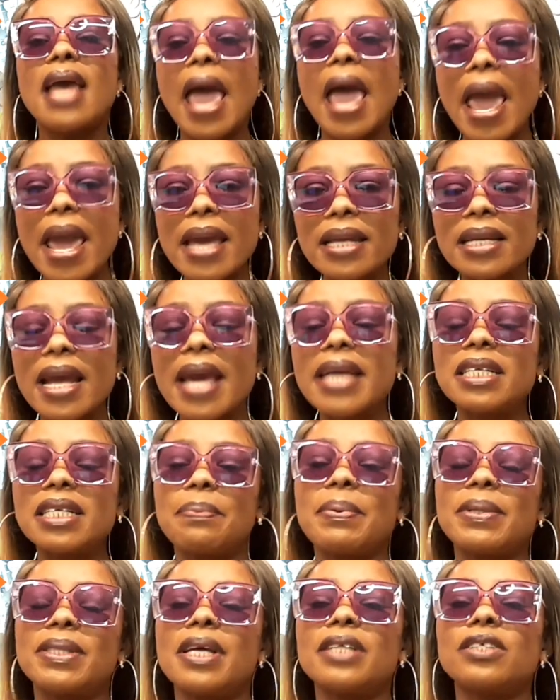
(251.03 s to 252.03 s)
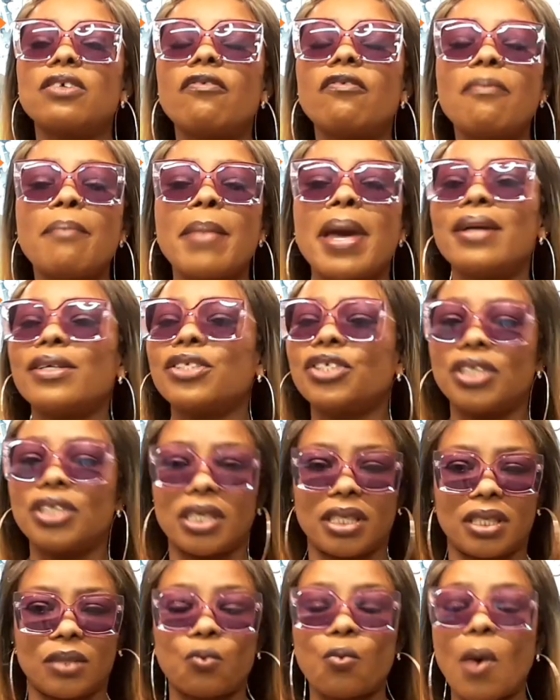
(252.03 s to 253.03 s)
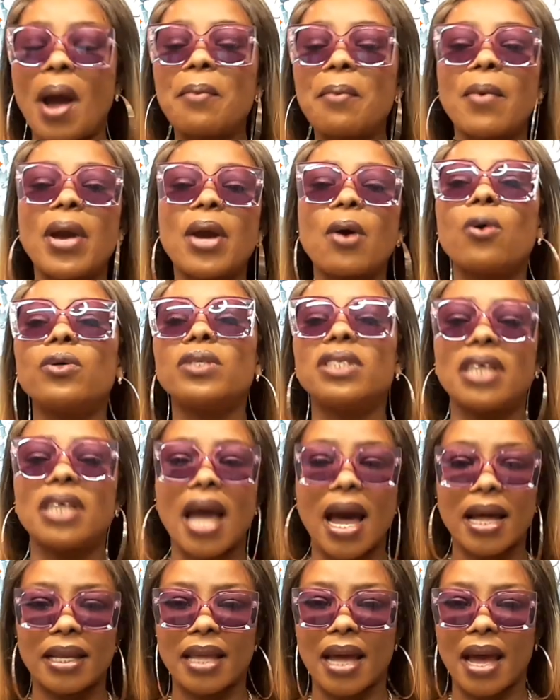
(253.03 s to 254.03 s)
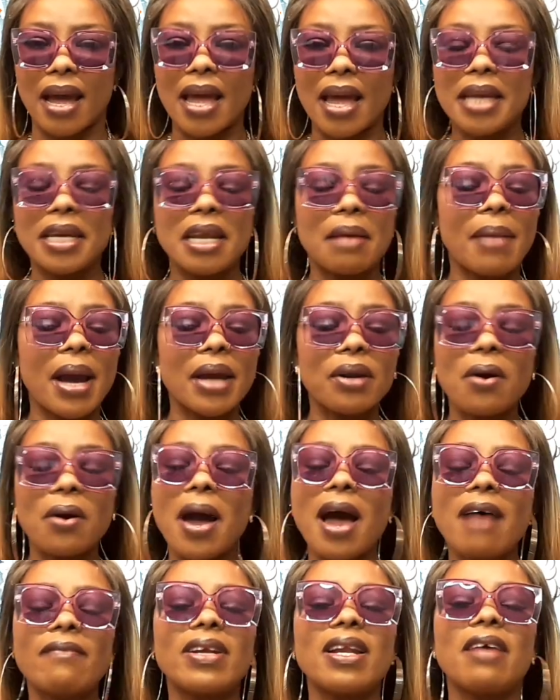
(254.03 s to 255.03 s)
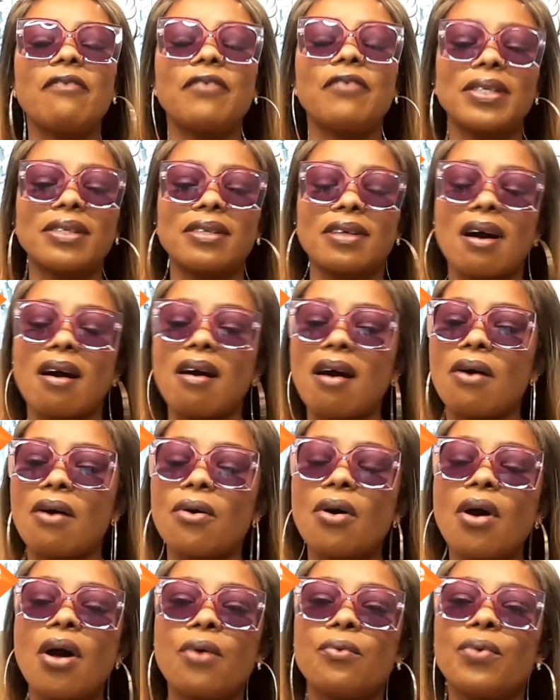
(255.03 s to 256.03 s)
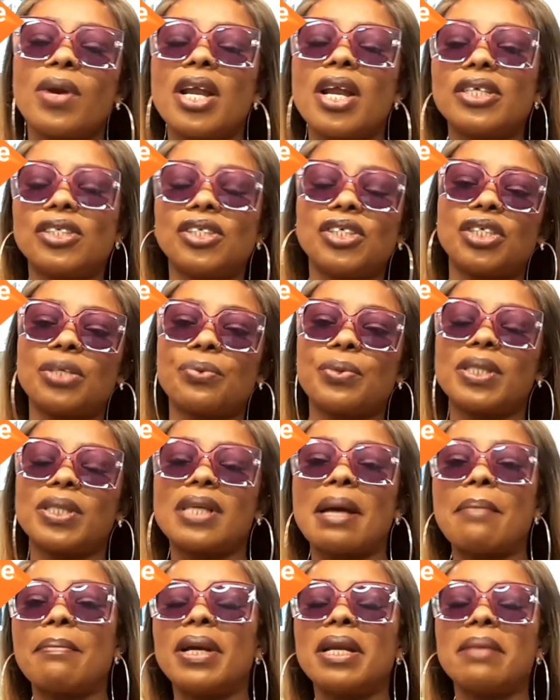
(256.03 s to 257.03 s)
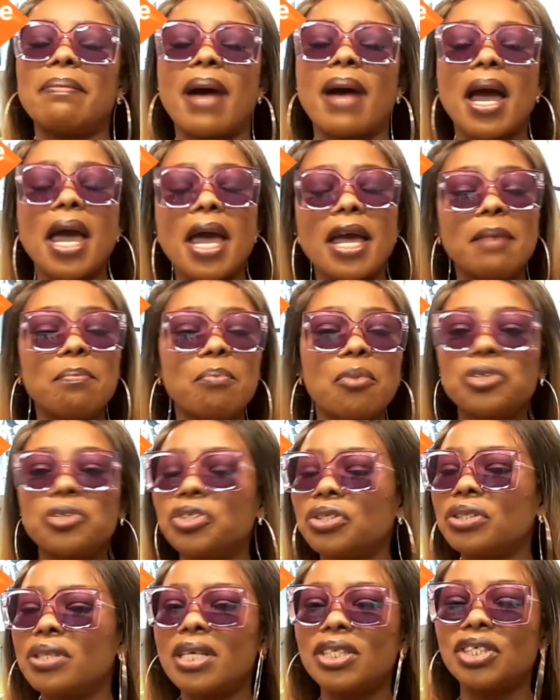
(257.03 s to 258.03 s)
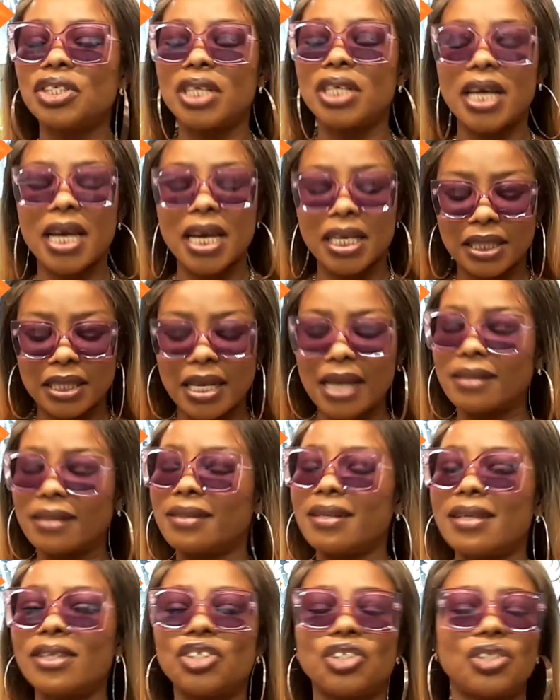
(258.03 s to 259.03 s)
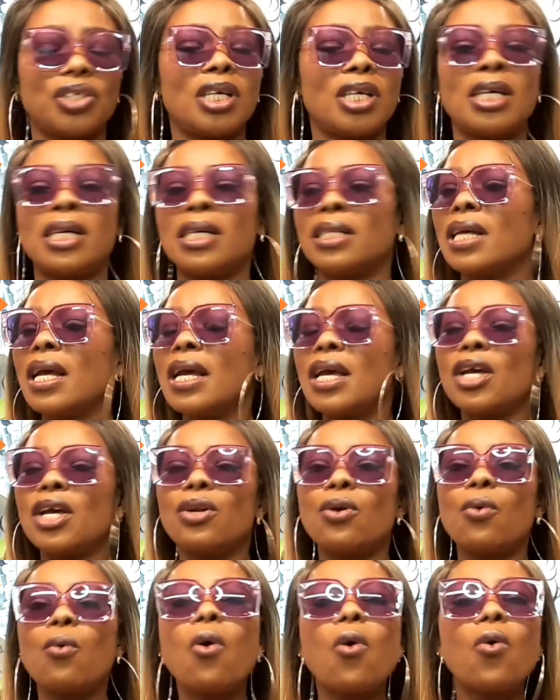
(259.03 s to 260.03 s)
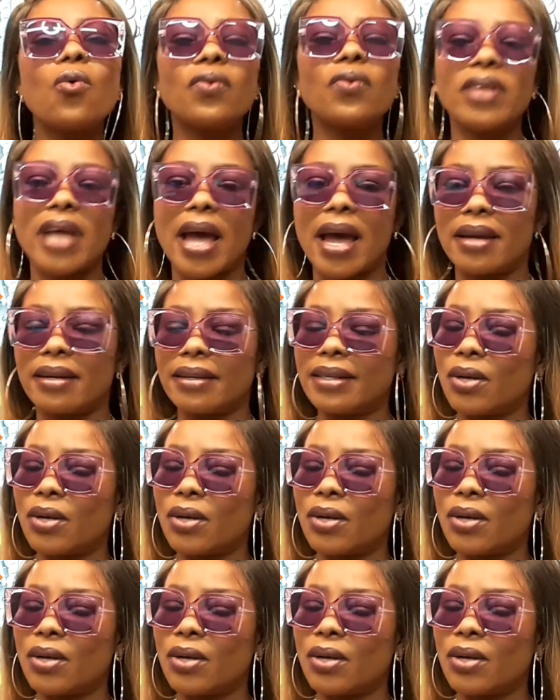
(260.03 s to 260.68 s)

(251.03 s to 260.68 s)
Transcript: 90% of men cheat one way or the other. They might not have a physical relationship with somebody, but emotional cheat, testing cheat, all that,